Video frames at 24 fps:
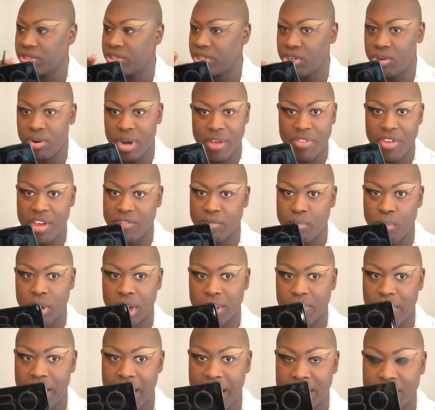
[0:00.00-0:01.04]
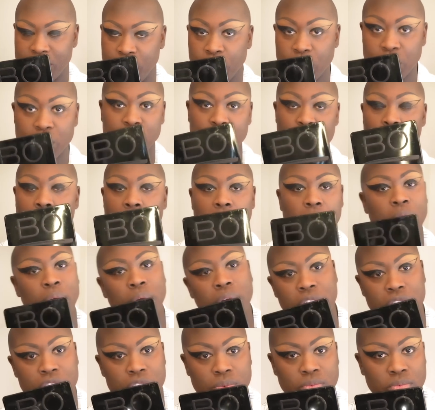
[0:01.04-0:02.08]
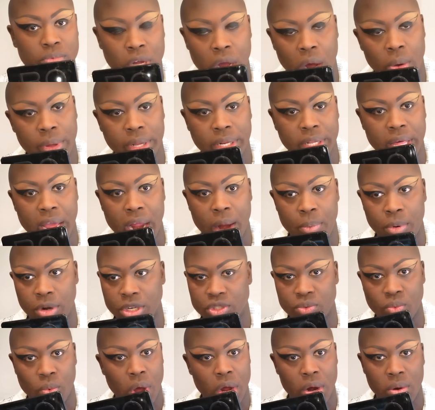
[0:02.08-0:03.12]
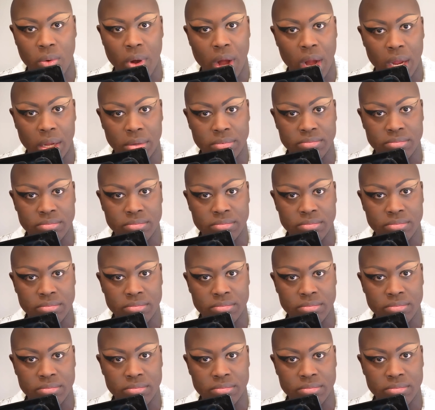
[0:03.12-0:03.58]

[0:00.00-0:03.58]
don't have to have a boarding pass. You can just walk. You can just go into the airport and just walk around.